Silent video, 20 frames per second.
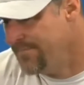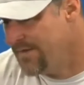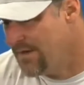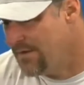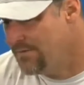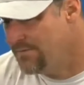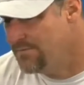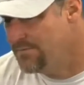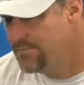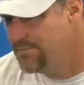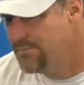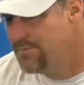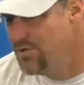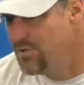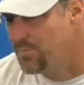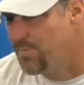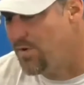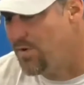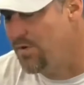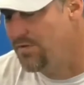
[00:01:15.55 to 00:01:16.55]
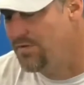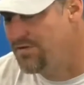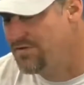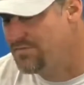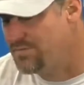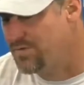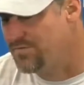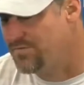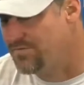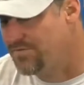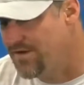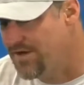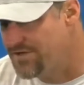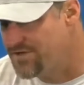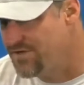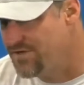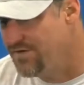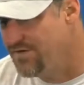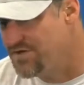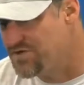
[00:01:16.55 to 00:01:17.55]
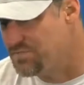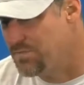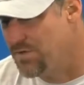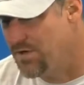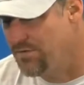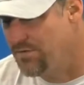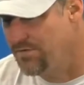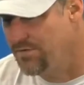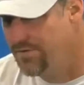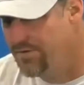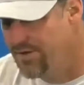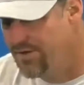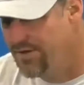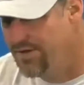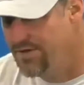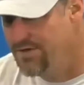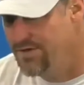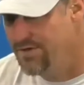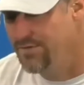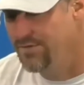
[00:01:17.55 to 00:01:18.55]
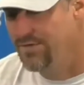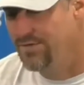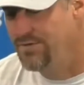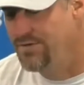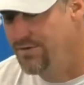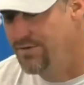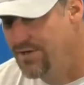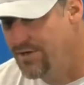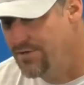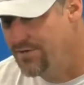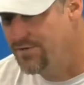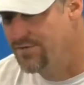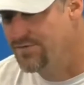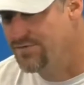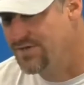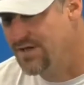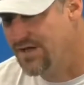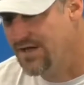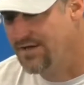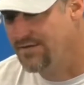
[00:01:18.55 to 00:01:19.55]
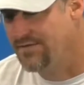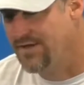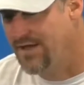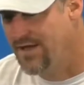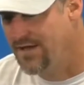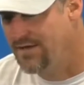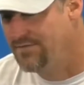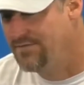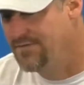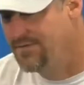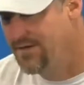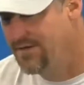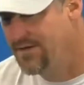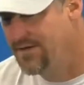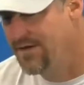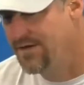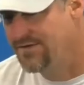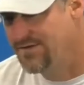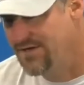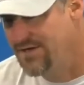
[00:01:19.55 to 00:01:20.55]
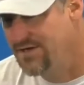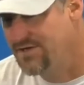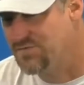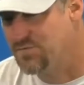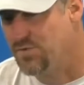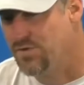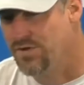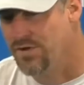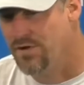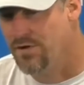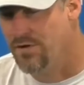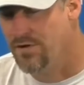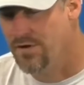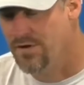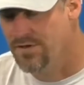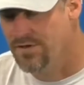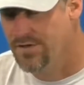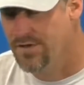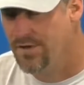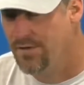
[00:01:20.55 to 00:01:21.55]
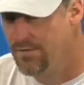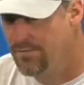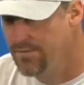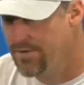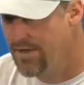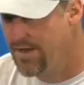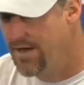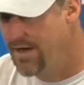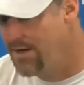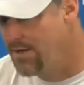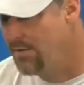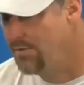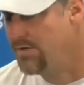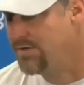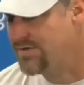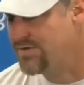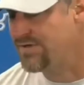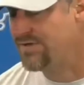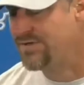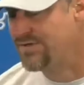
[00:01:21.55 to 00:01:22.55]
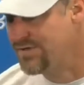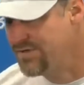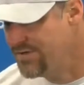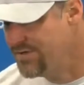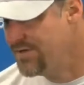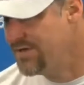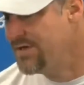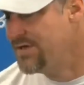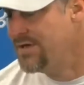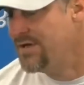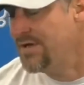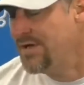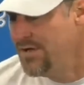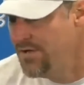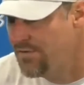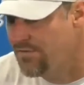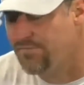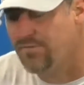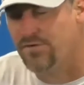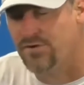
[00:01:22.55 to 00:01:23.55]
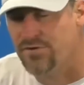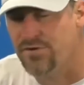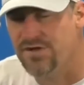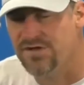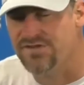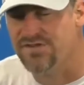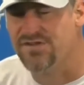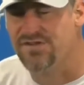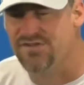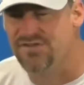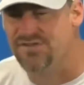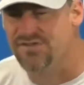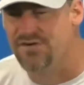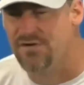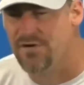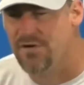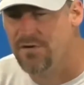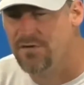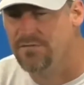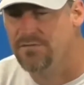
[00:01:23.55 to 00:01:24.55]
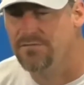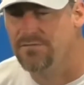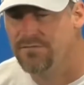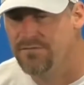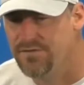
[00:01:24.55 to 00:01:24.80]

The 23-year-old is taking the challenge head-on, hitting the weight room in the off-season and arriving at camp noticeably bigger and stronger.